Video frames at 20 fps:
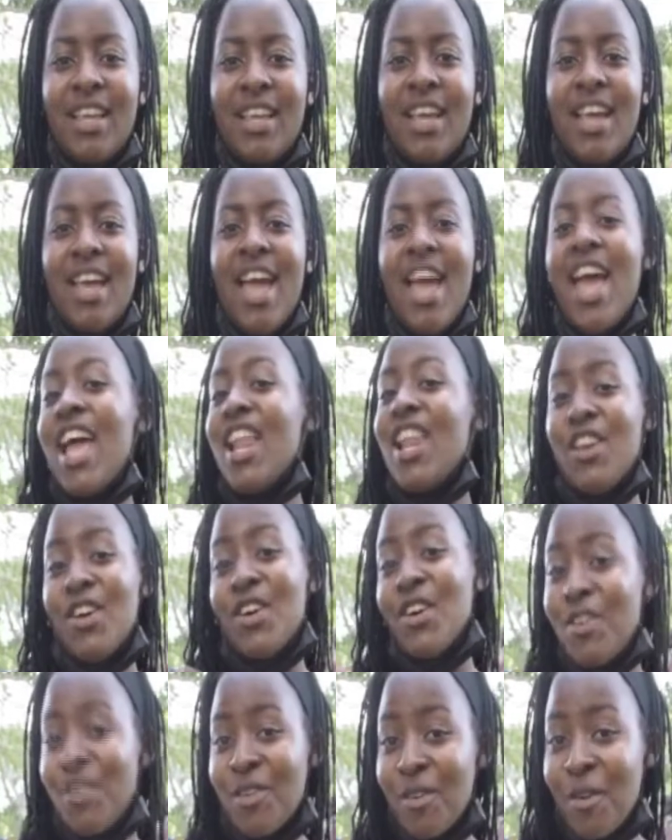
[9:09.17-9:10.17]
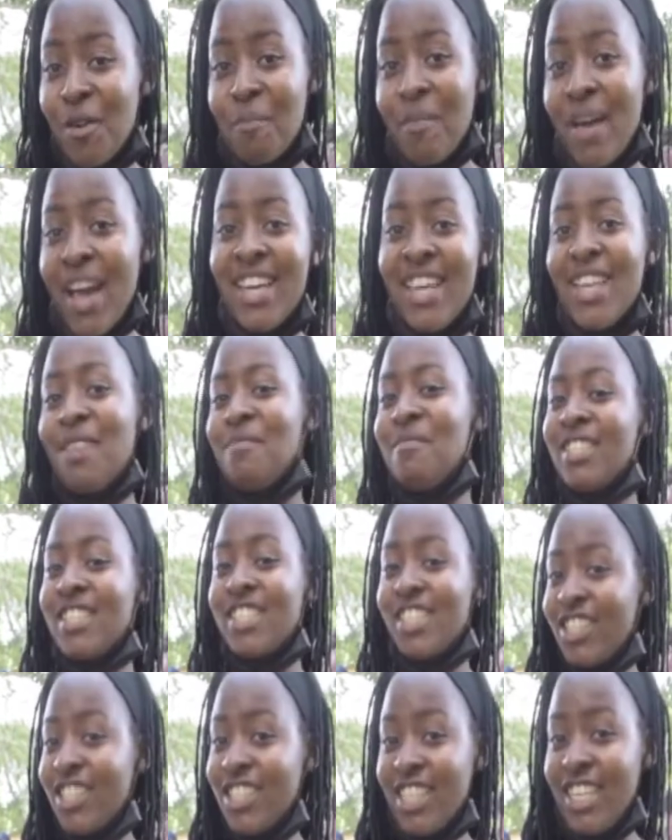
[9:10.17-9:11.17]
Hello, my name is
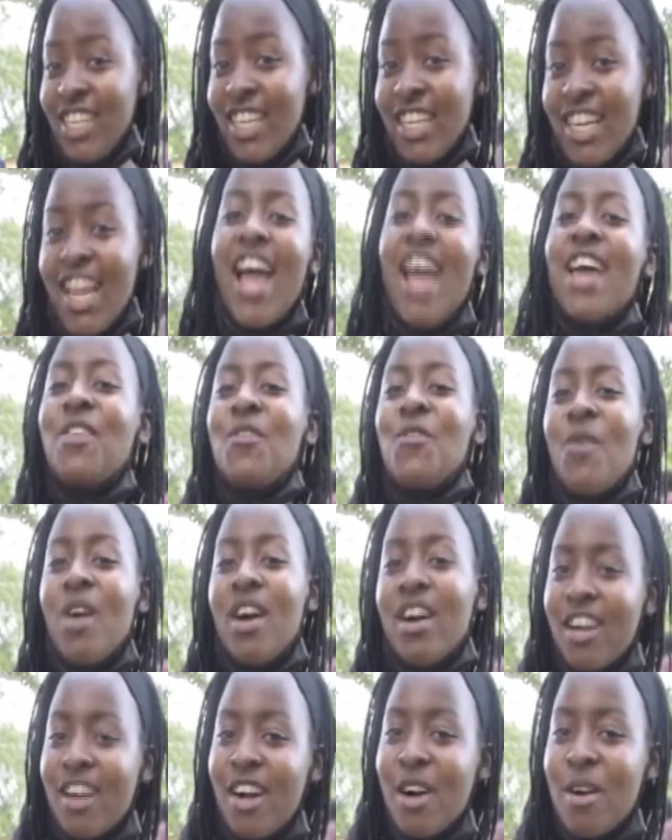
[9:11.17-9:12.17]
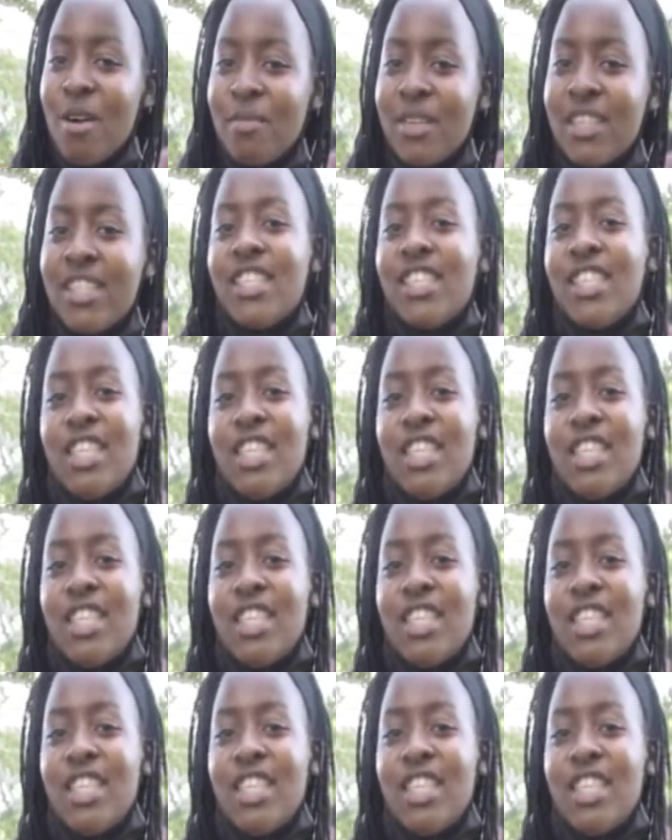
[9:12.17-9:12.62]
Ashina and welcome to